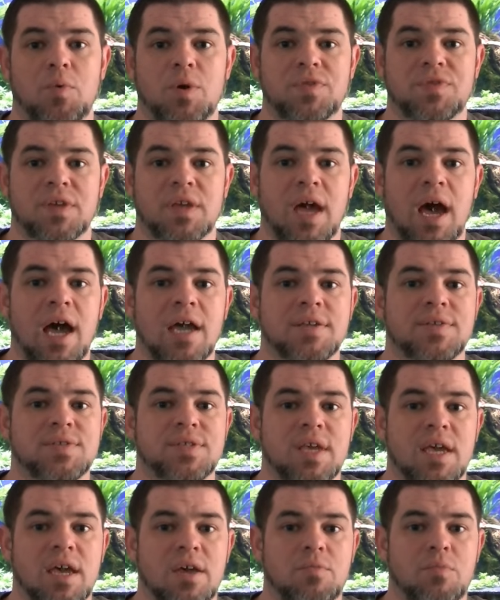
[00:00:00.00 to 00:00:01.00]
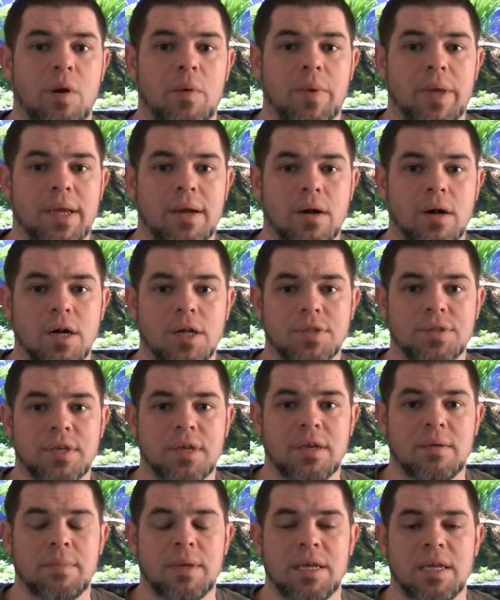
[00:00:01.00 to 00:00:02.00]
what the guy said when we called
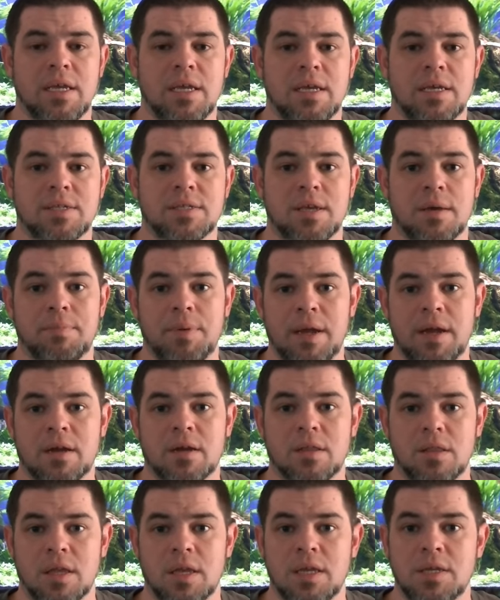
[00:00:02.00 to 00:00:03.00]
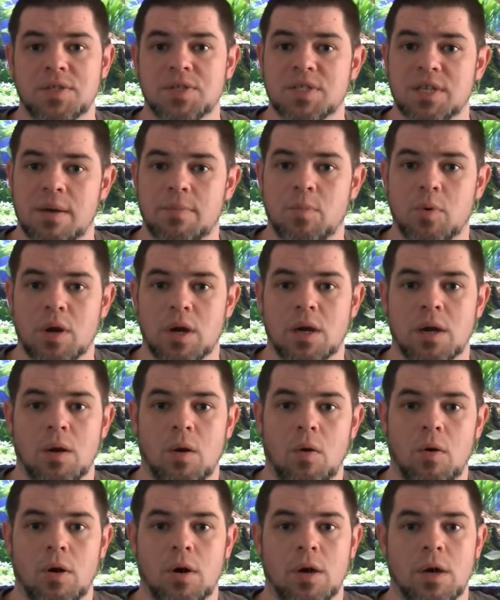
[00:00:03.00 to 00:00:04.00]
them is apparently
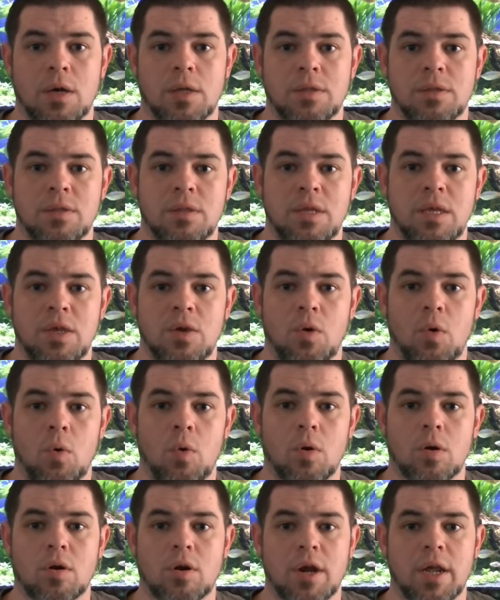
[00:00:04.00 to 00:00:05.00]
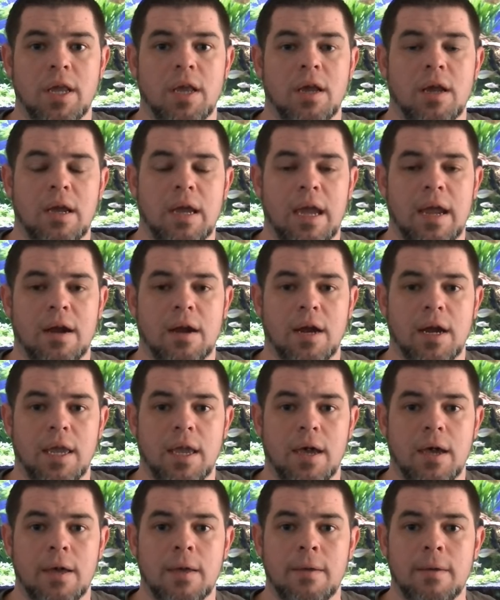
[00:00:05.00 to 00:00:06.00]
somewhere on the ordering
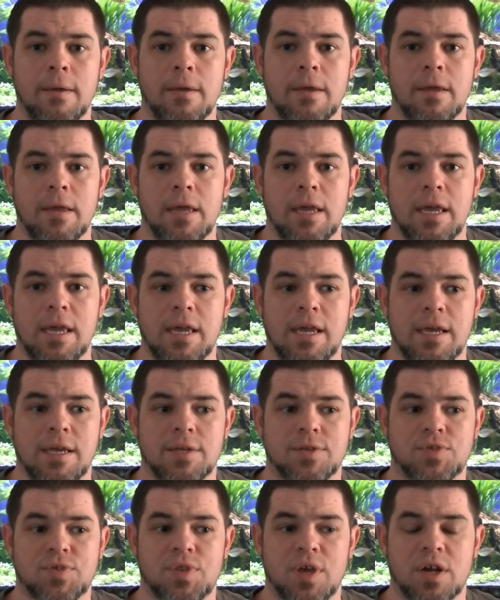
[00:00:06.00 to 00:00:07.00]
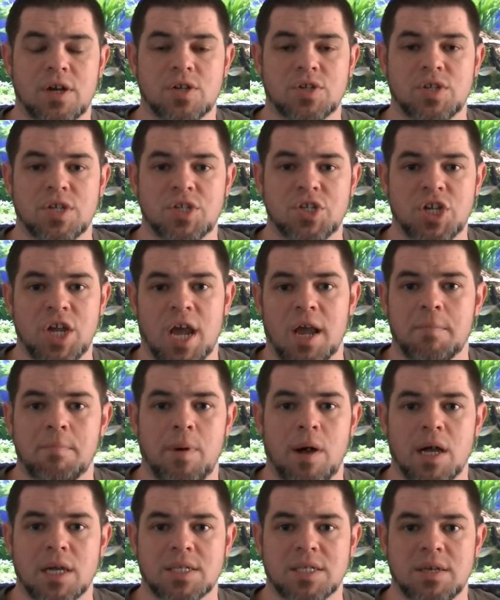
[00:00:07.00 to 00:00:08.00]
area is there's a
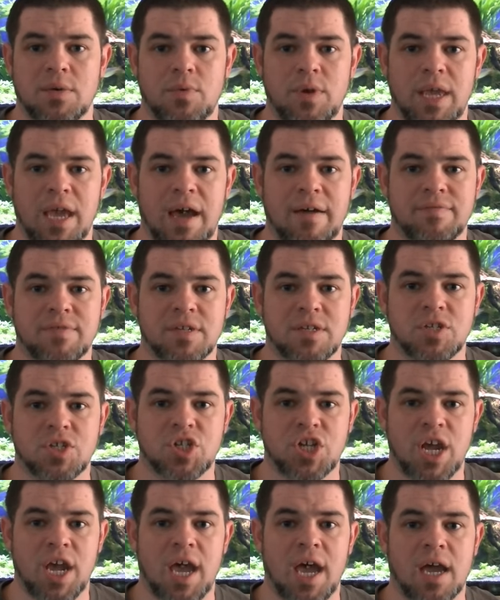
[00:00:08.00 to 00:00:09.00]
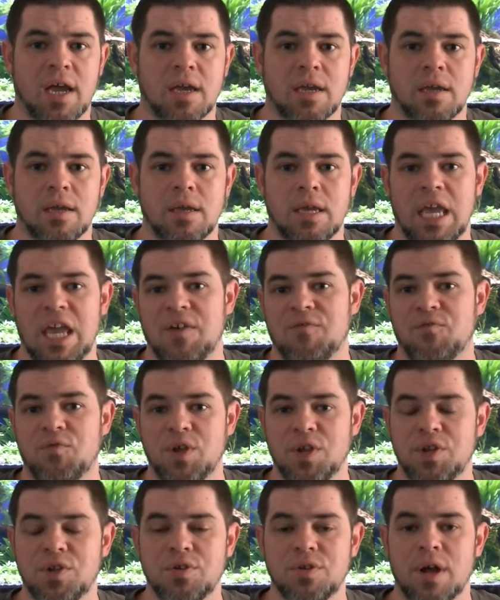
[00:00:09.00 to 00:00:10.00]
checkbox that we have to check if
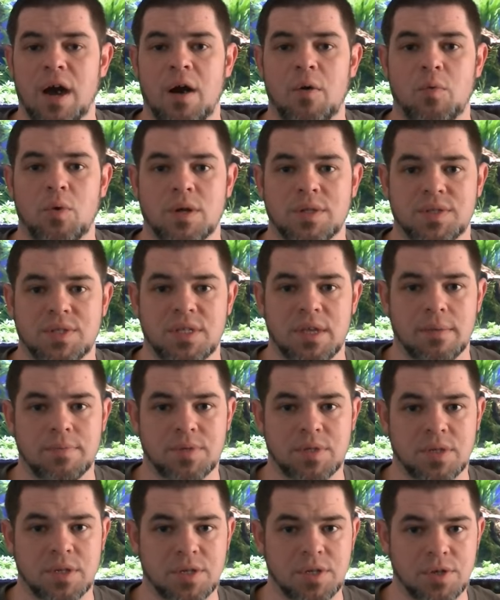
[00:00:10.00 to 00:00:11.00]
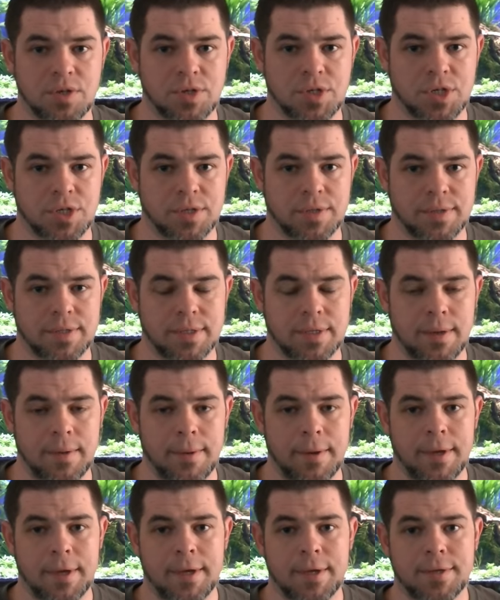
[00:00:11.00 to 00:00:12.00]
we do not want substitutions.
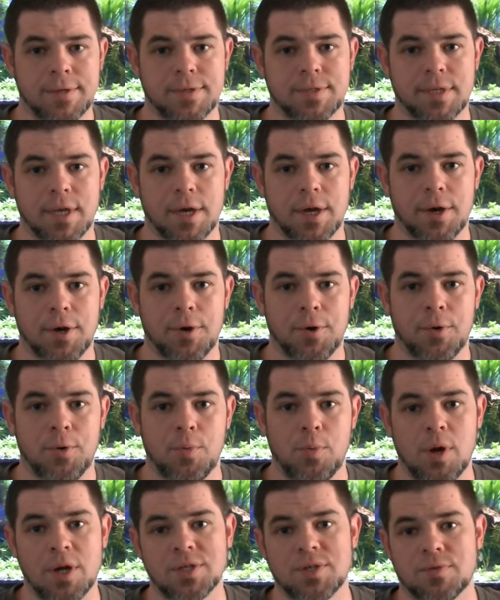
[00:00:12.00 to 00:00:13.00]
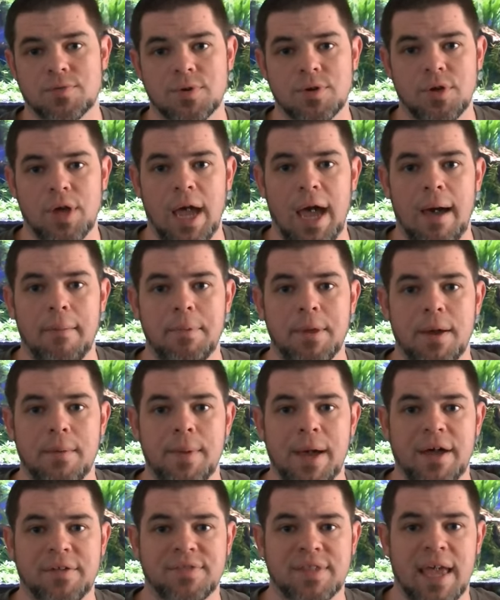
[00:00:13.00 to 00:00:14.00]
So wasn't real happy
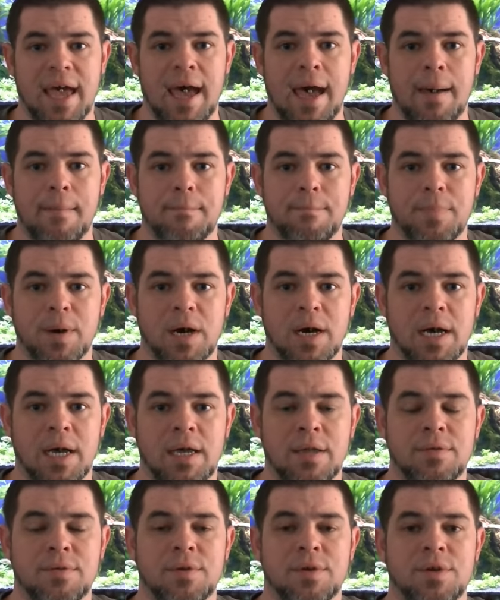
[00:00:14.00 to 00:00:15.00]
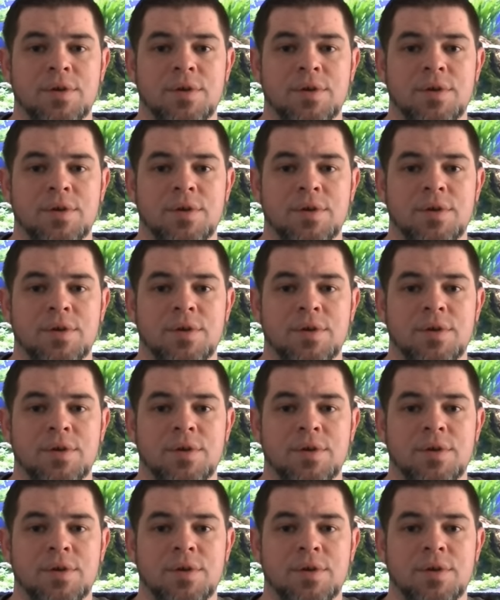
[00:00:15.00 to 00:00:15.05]
about that, but